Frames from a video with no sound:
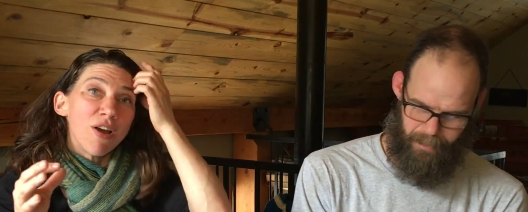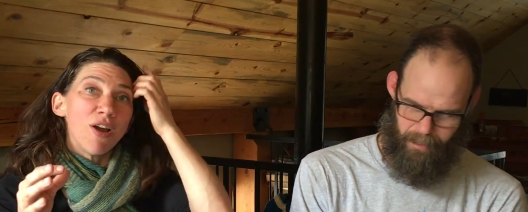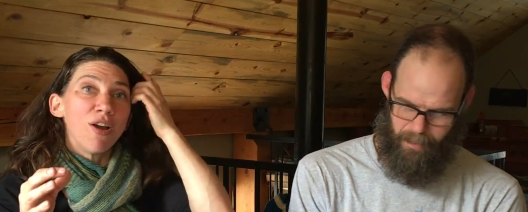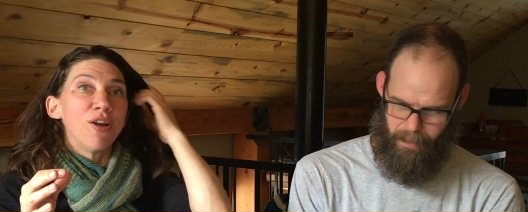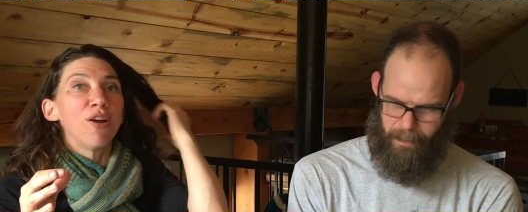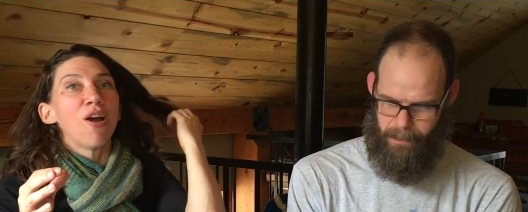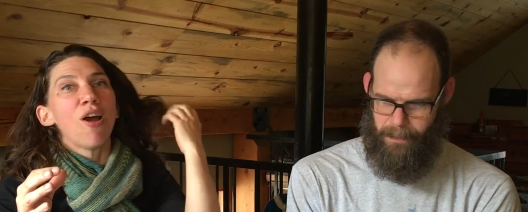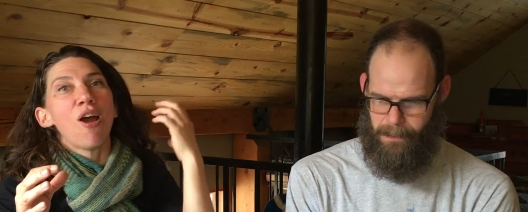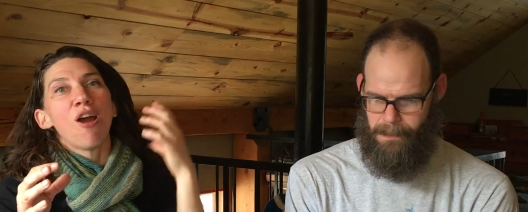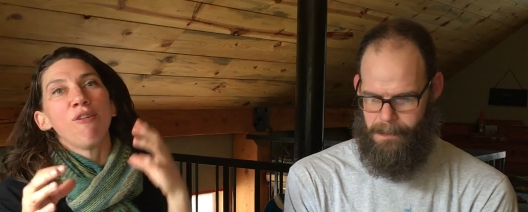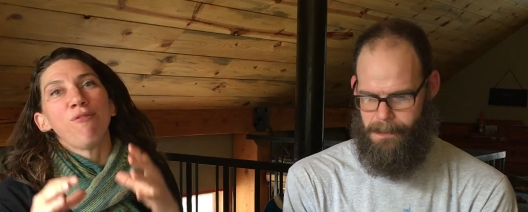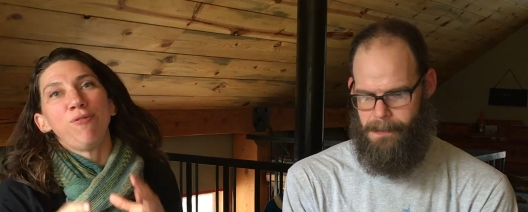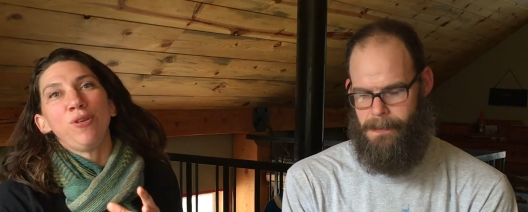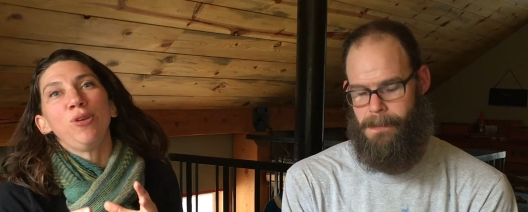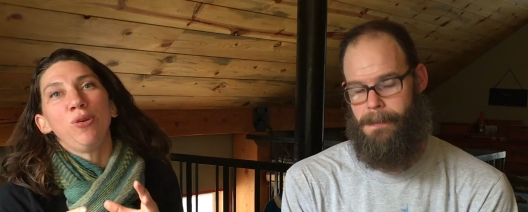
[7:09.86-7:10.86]
Speaker 1: our,
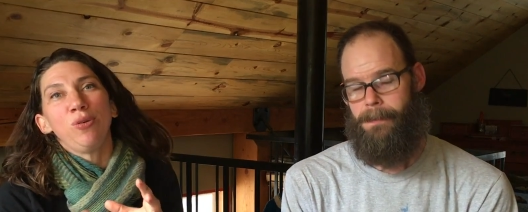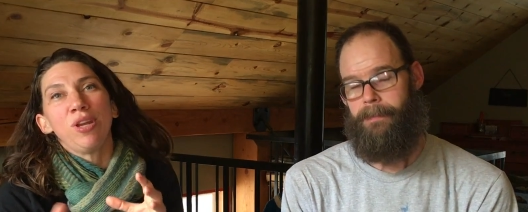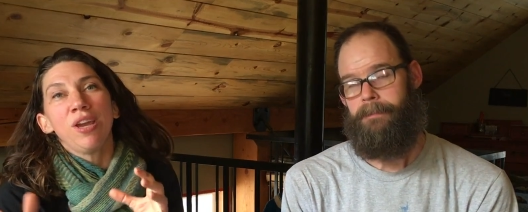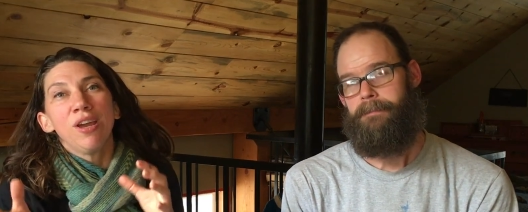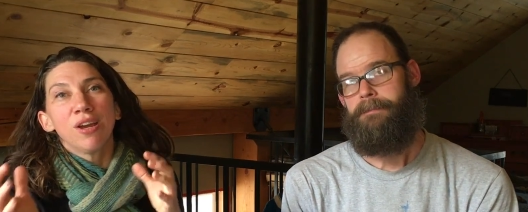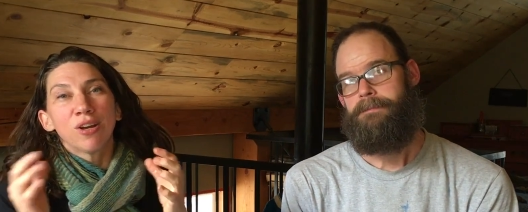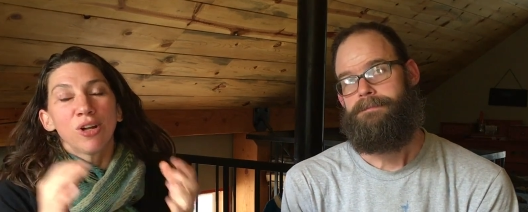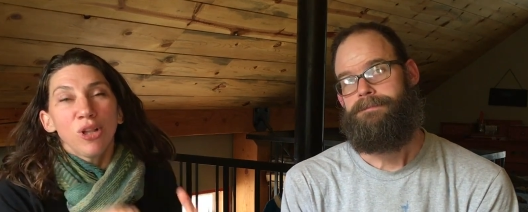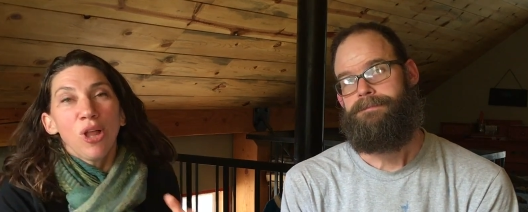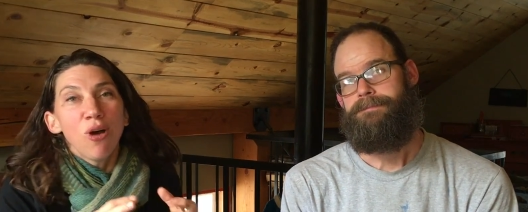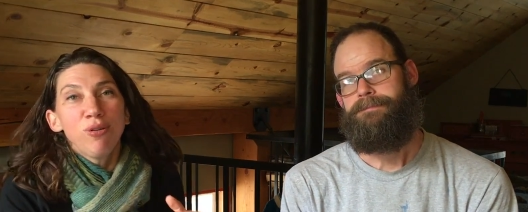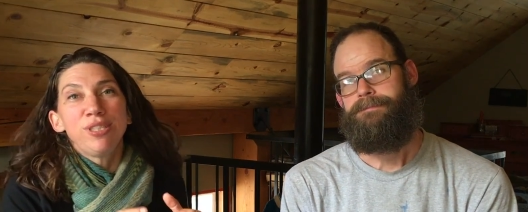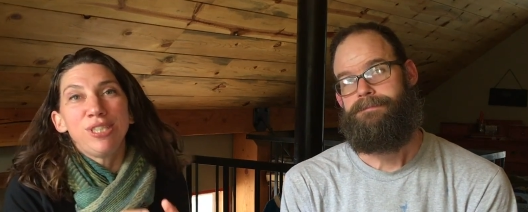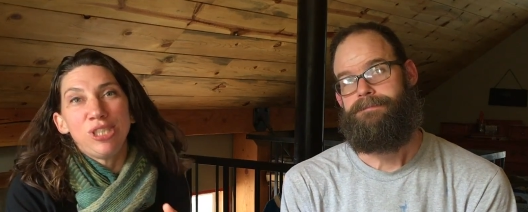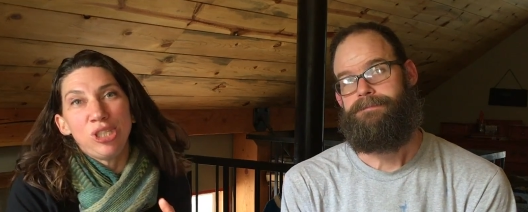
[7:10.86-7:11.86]
our food
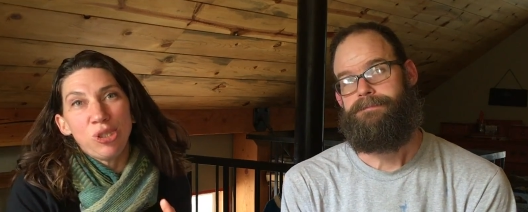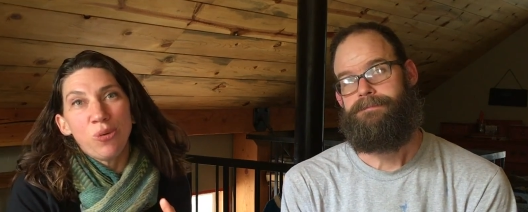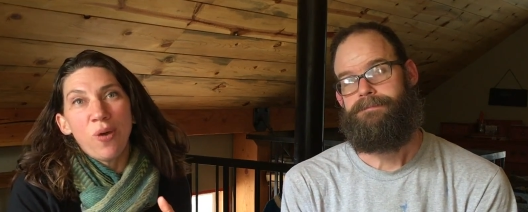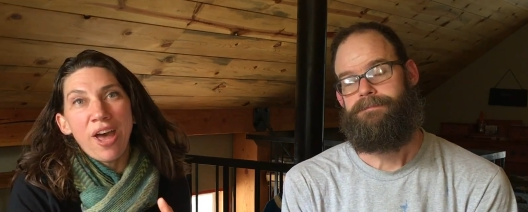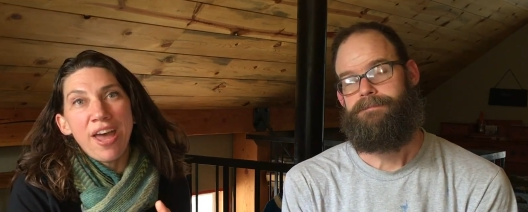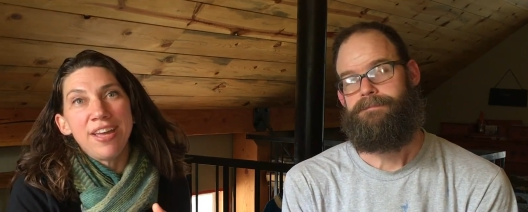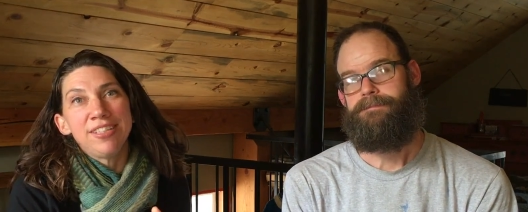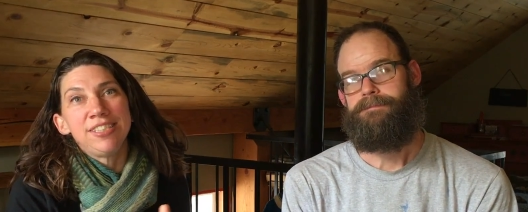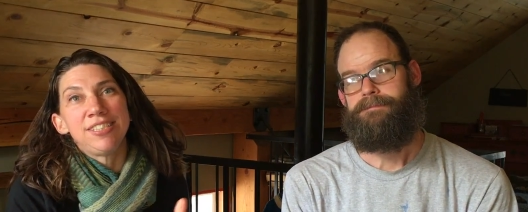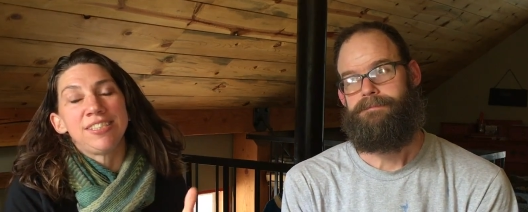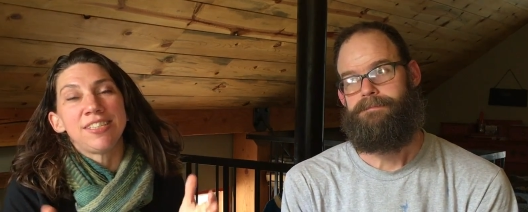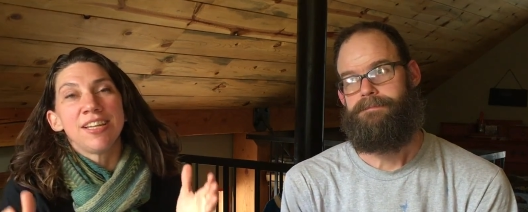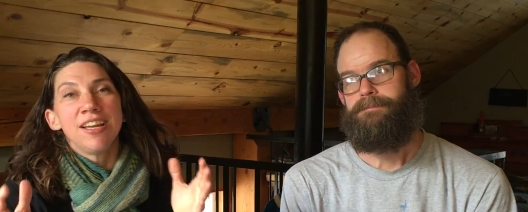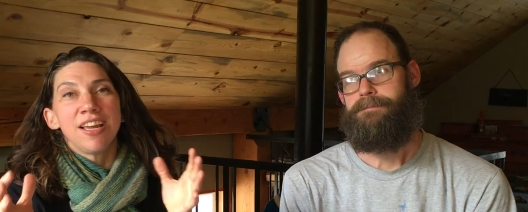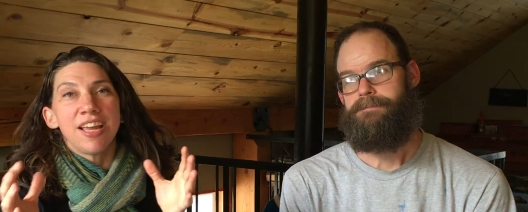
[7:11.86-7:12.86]
close to
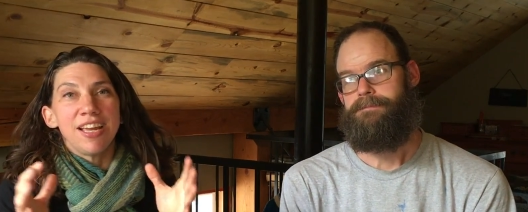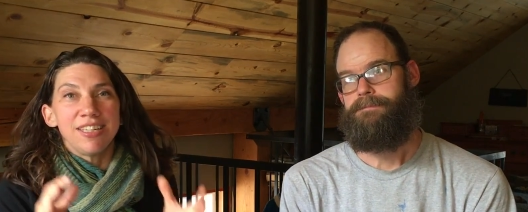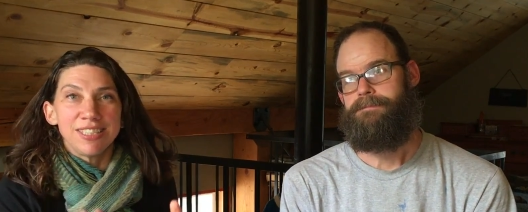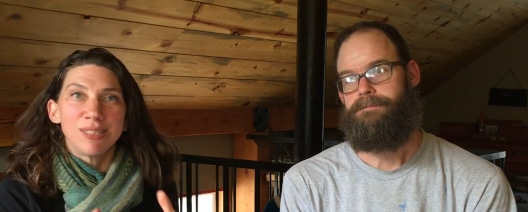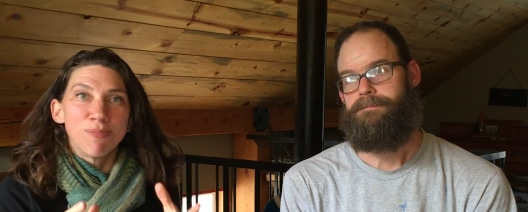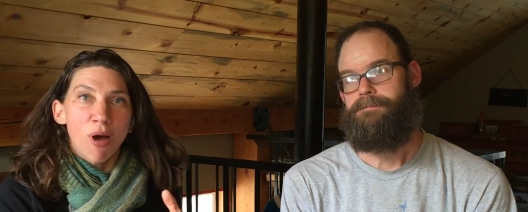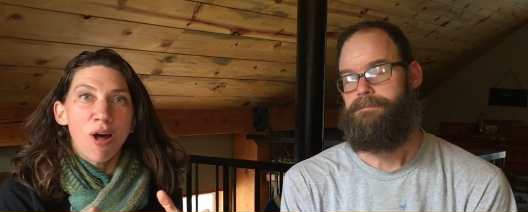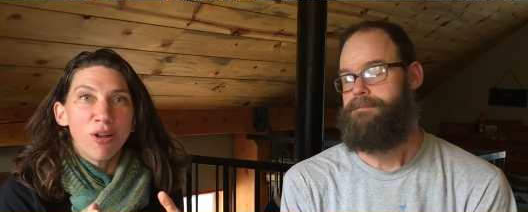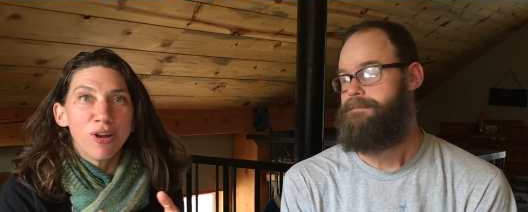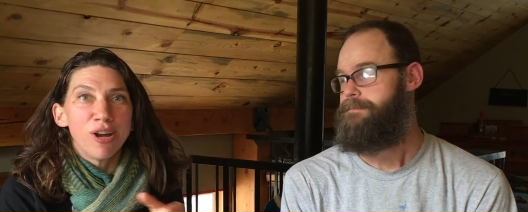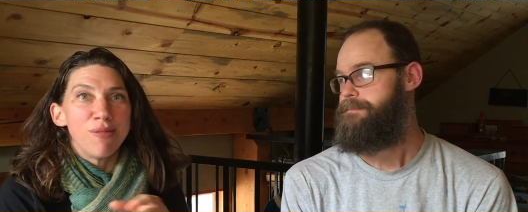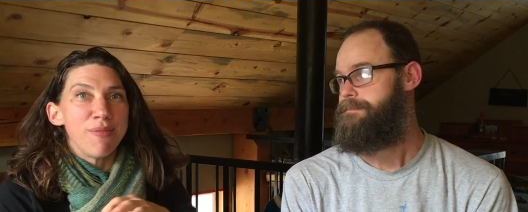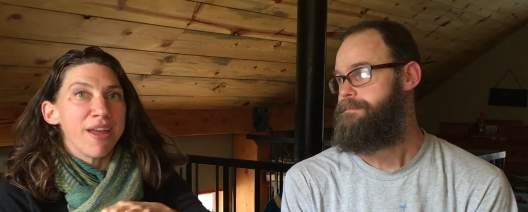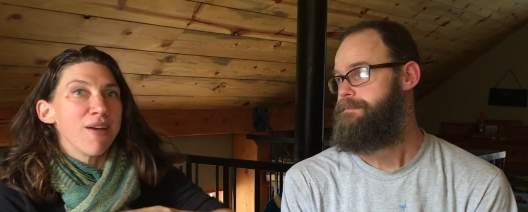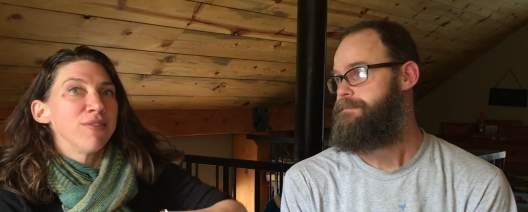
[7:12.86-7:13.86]
us in smaller
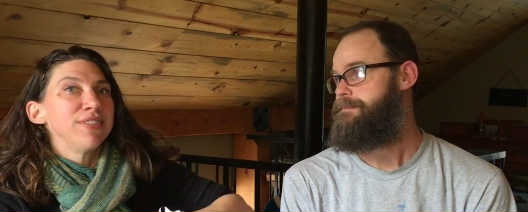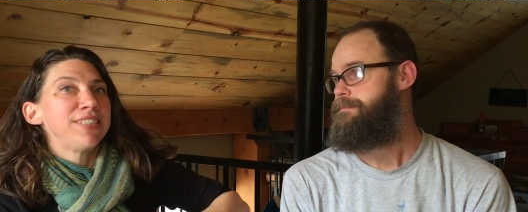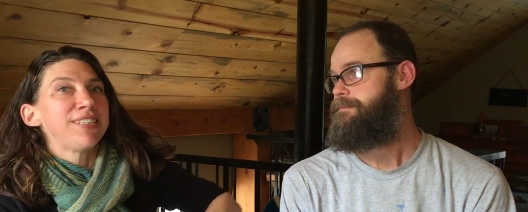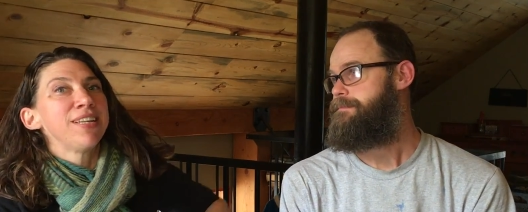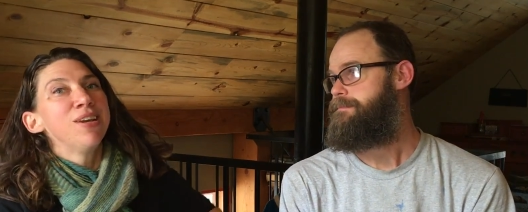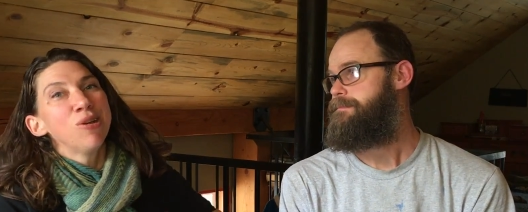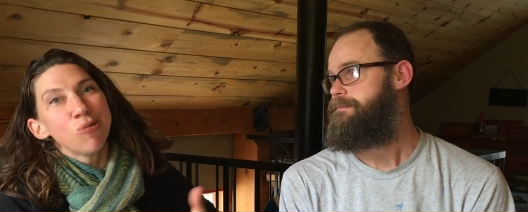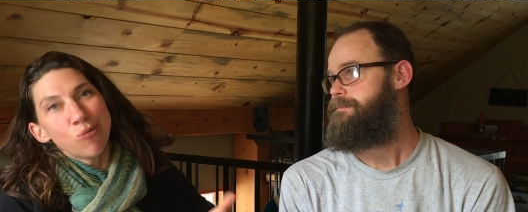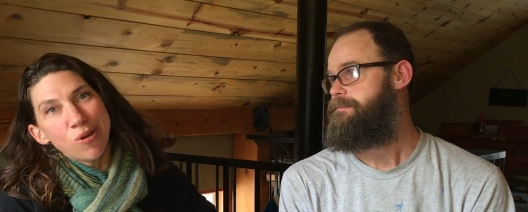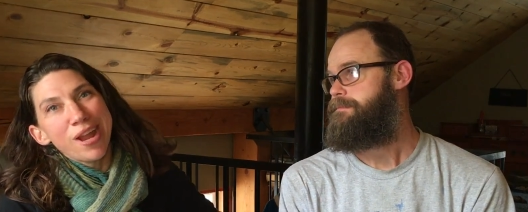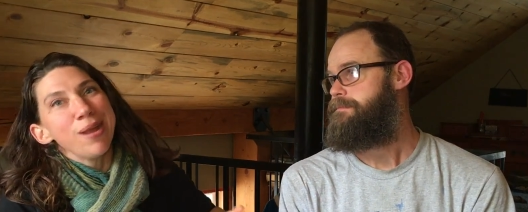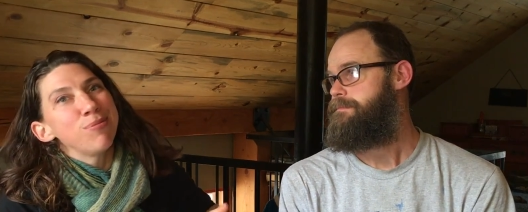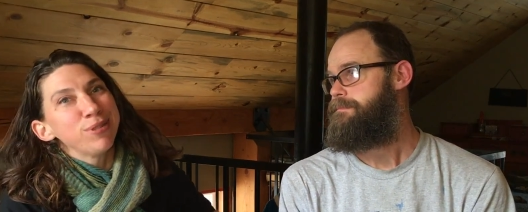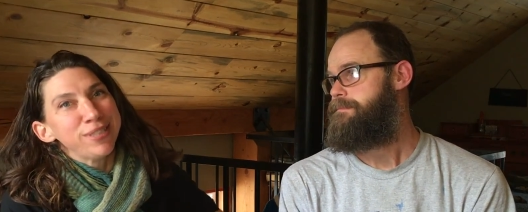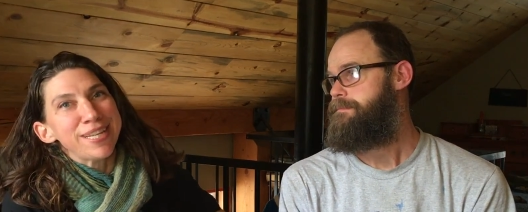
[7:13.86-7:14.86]
amounts, we're
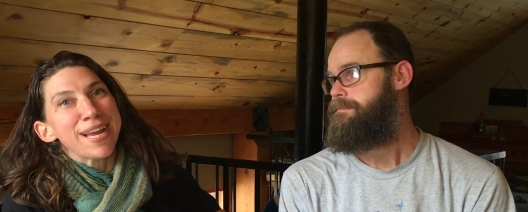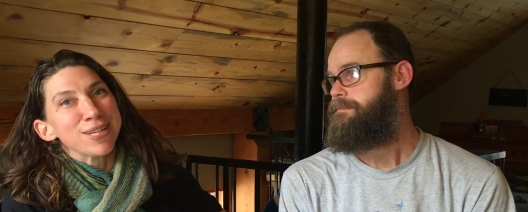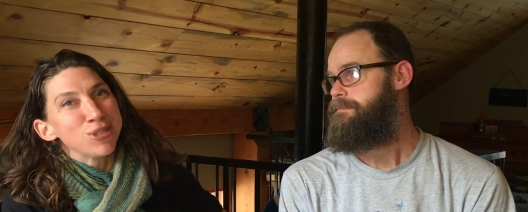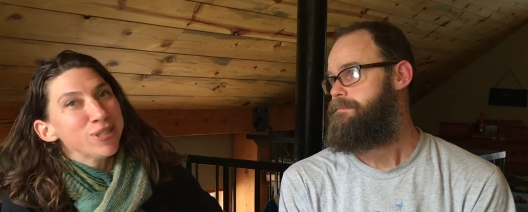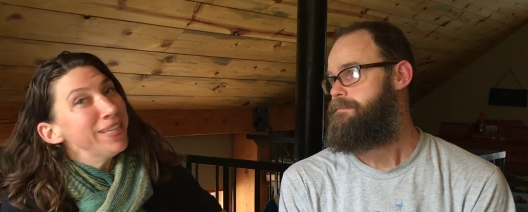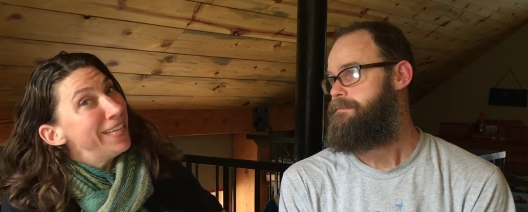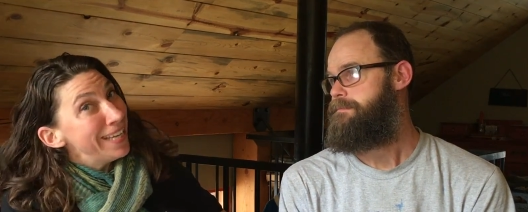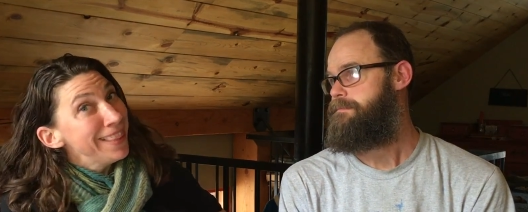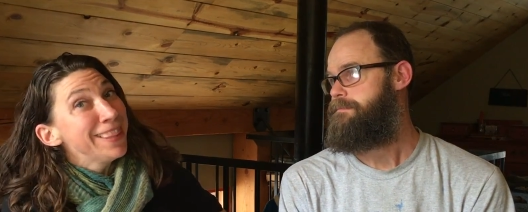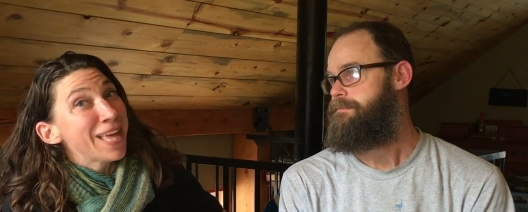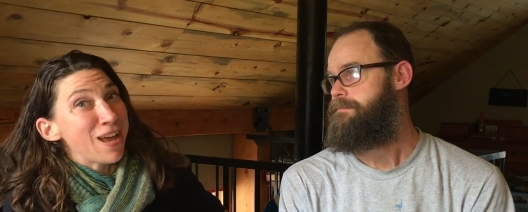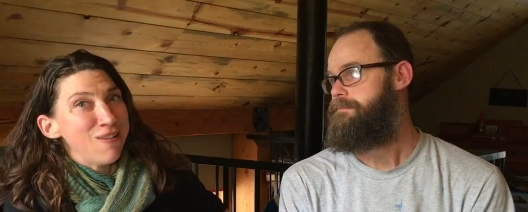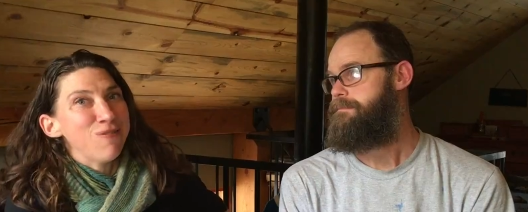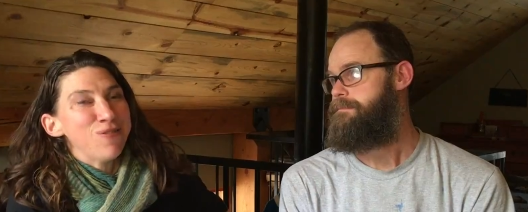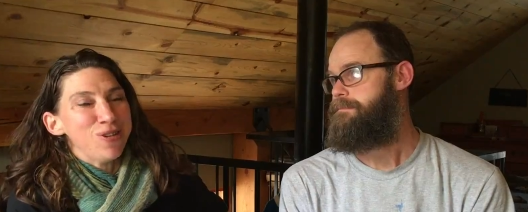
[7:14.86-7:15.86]
able to actually get that